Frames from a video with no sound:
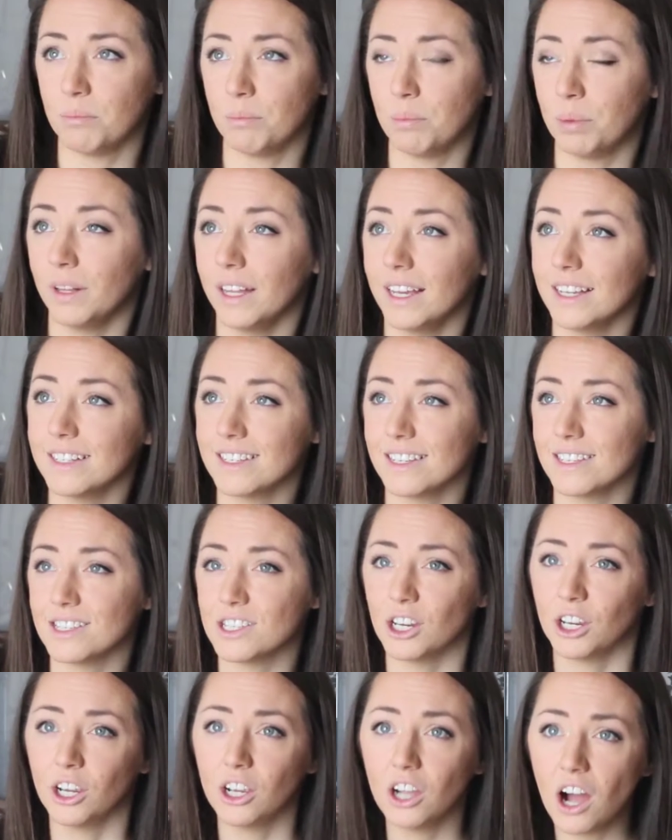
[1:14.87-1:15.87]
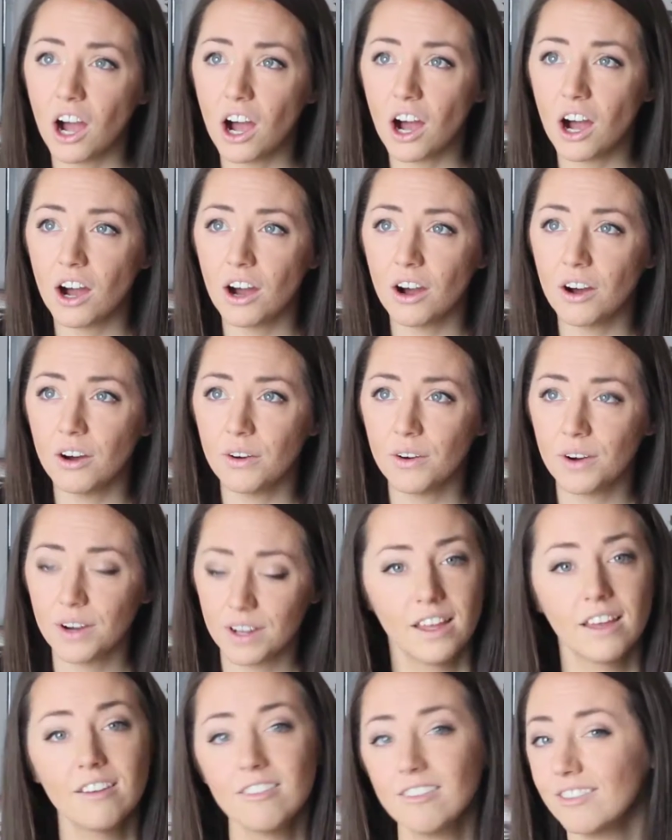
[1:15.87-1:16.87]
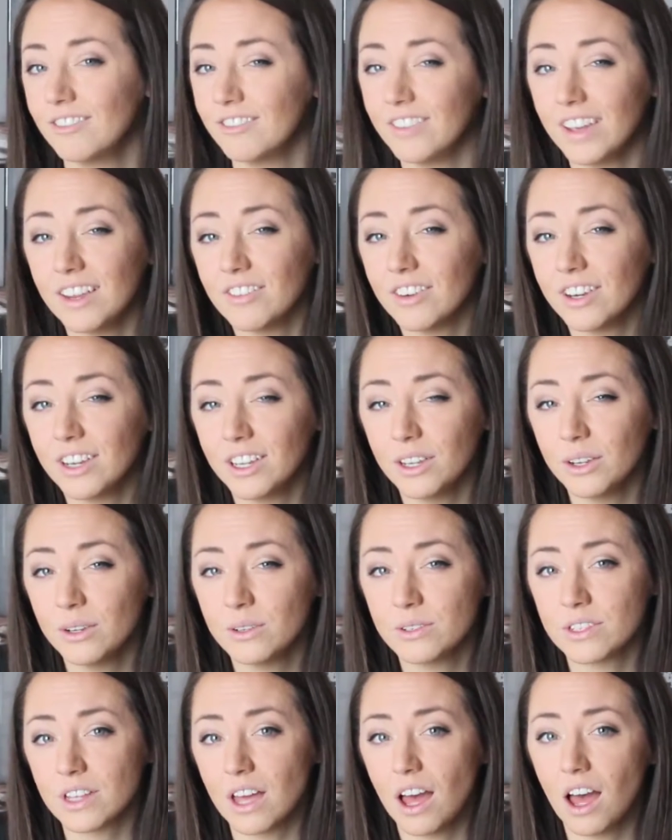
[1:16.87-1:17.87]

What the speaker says: places to go, favorite use